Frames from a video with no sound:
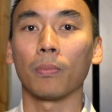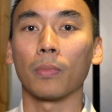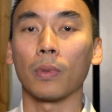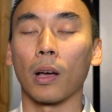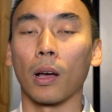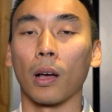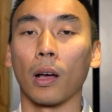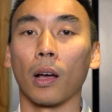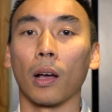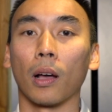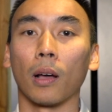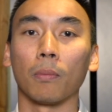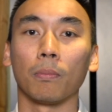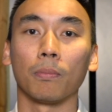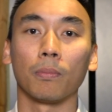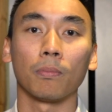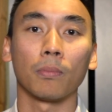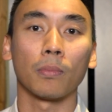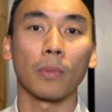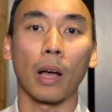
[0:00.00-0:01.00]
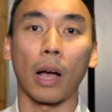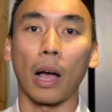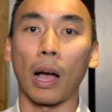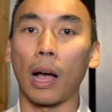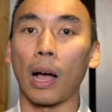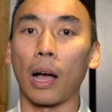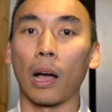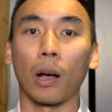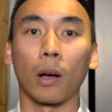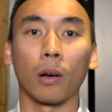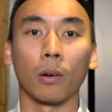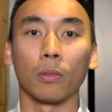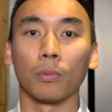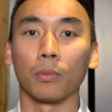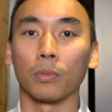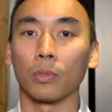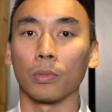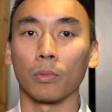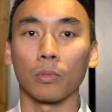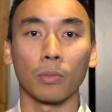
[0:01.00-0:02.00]
how
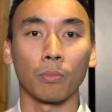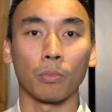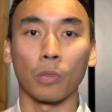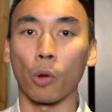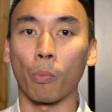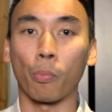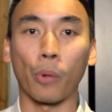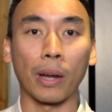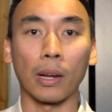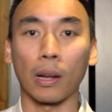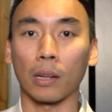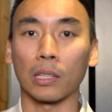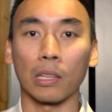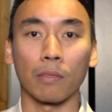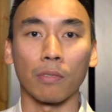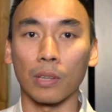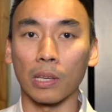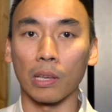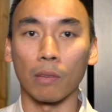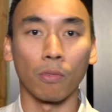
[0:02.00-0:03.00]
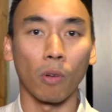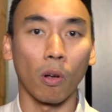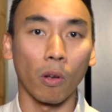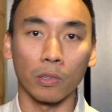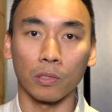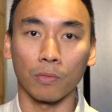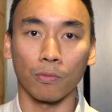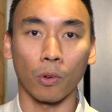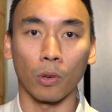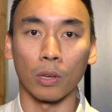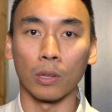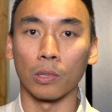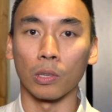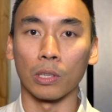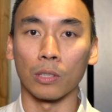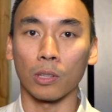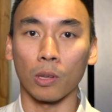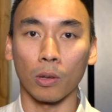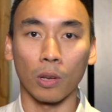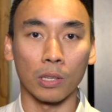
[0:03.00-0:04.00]
your brain activity evolves
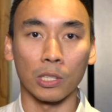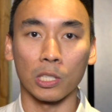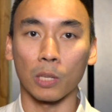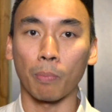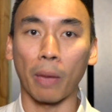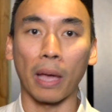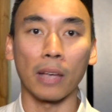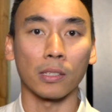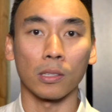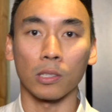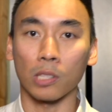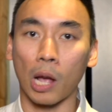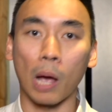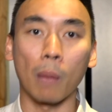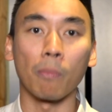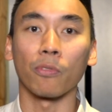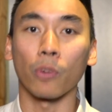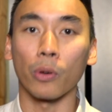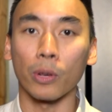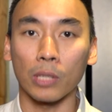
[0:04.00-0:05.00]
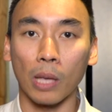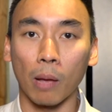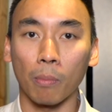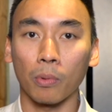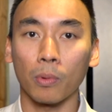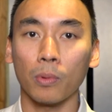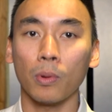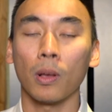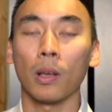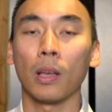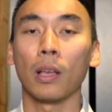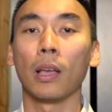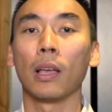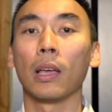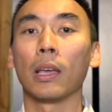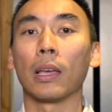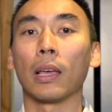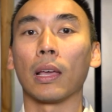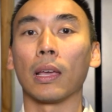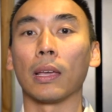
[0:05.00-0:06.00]
in space and time, for example,
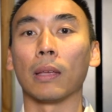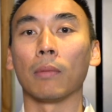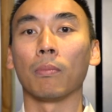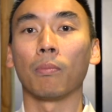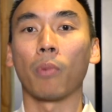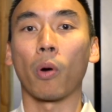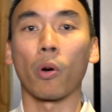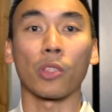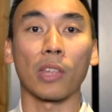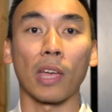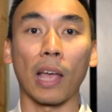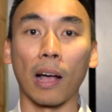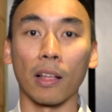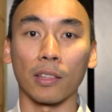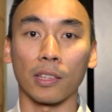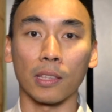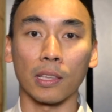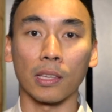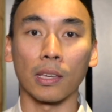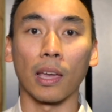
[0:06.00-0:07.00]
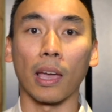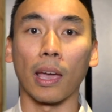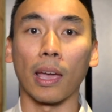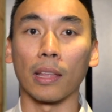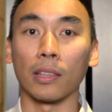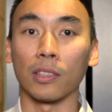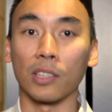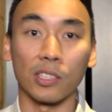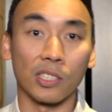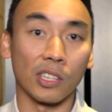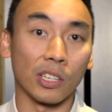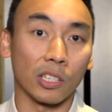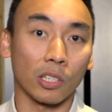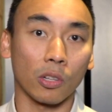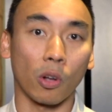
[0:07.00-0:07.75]
in both healthy and diseased